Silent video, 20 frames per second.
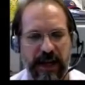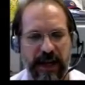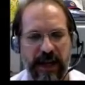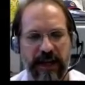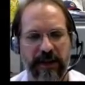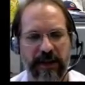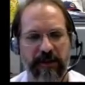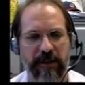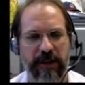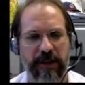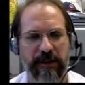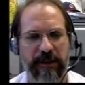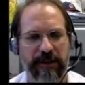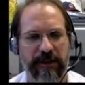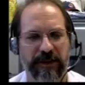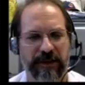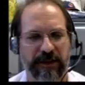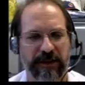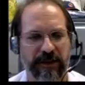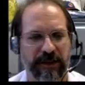And it's pretty
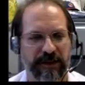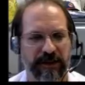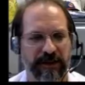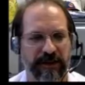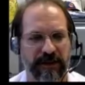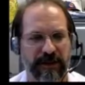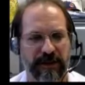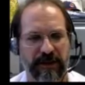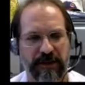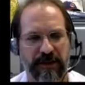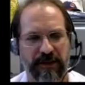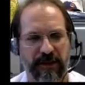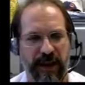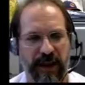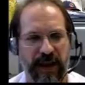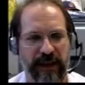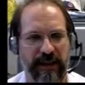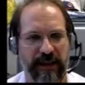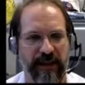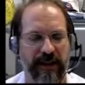much just the
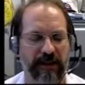fact